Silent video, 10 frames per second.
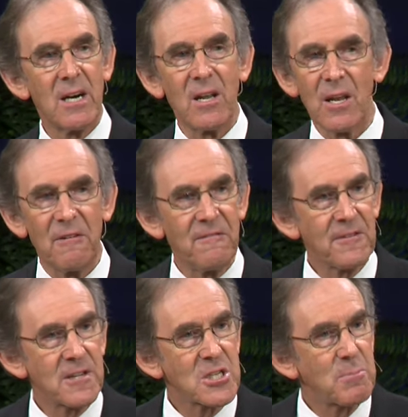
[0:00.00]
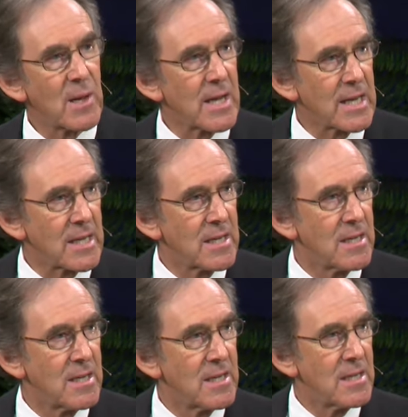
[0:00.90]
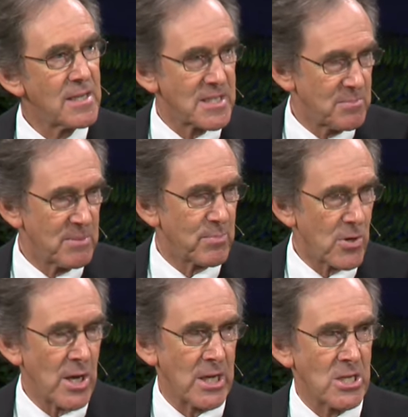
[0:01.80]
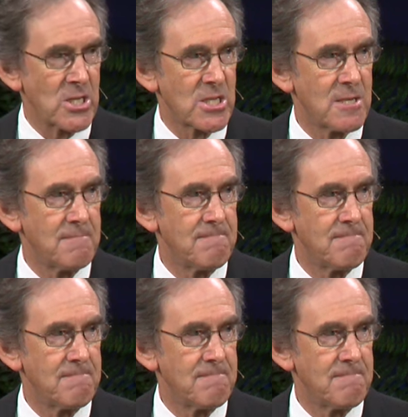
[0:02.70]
a love for display and to be praised.